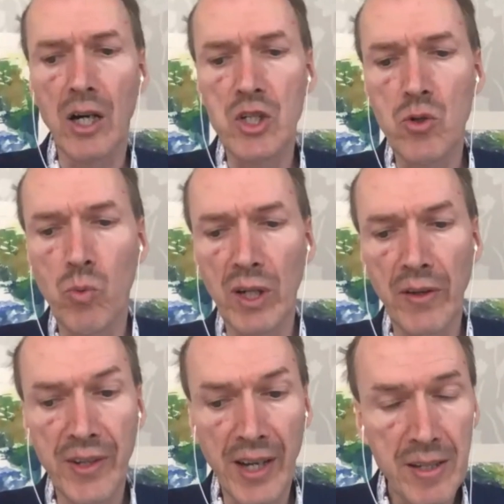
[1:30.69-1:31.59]
you will
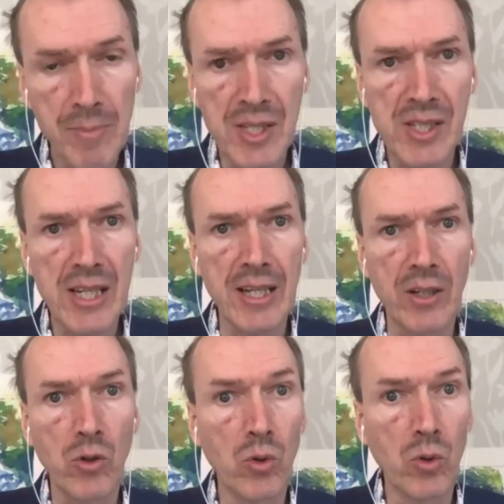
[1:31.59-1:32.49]
neither be seen
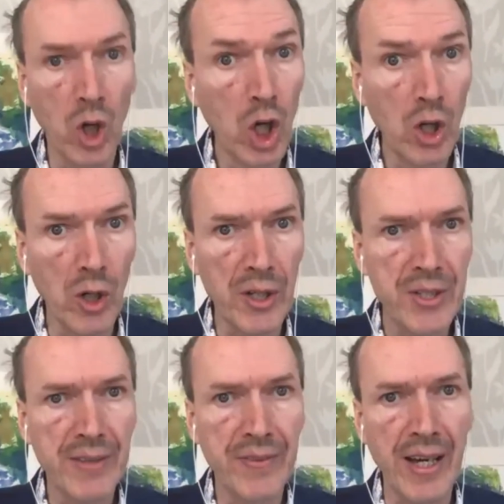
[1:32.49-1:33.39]
or heard
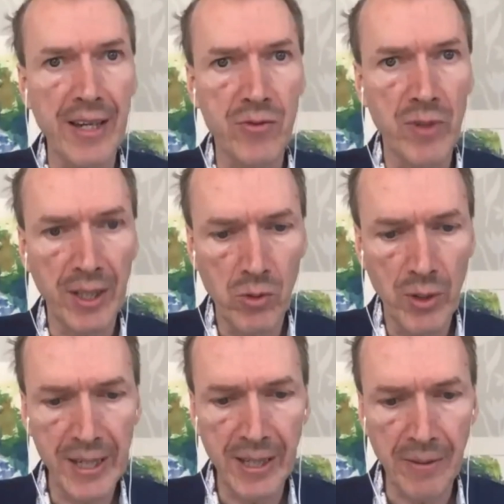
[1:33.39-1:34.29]
in that
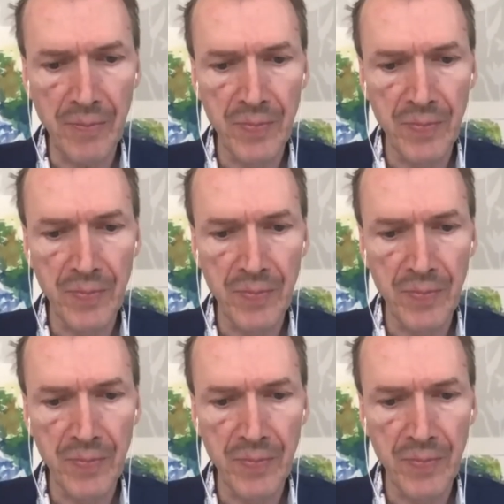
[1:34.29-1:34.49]
recording.